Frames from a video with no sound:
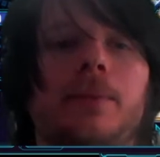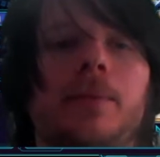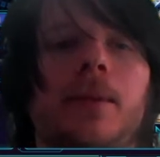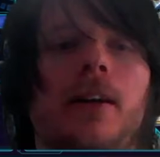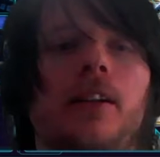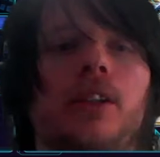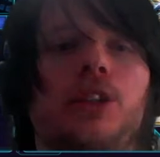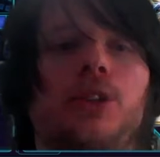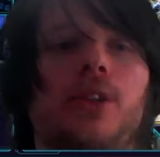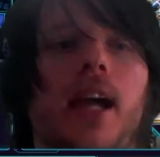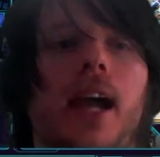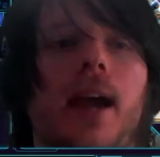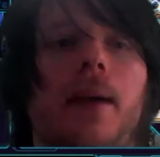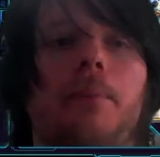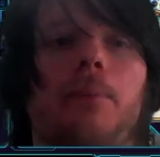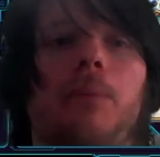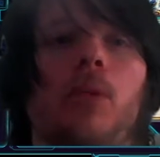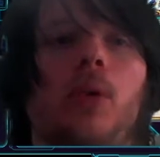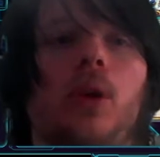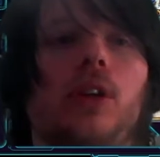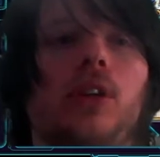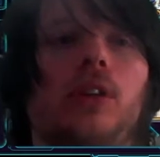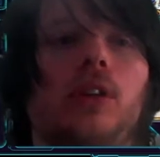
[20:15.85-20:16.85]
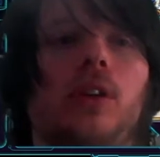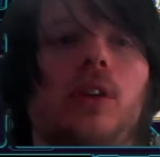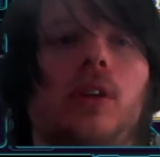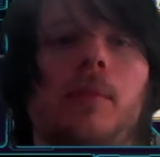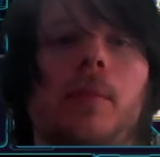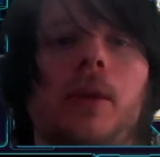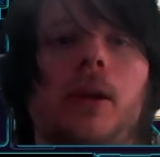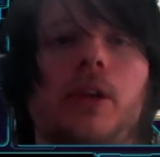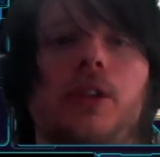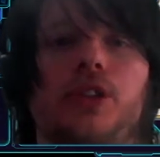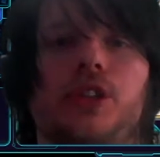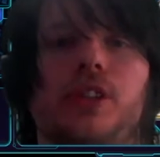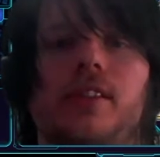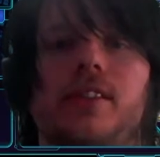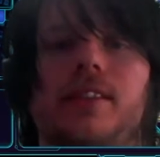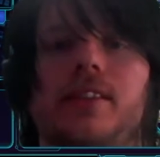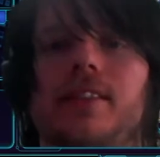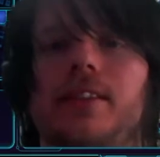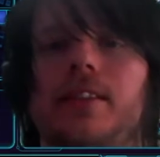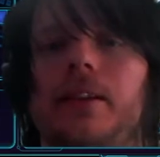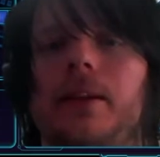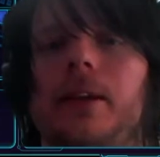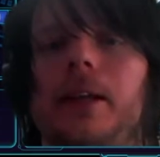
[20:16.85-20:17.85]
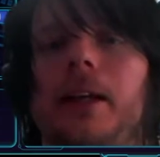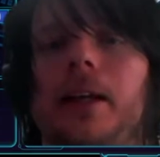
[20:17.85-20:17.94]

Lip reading: spell or trap, portal or emergence.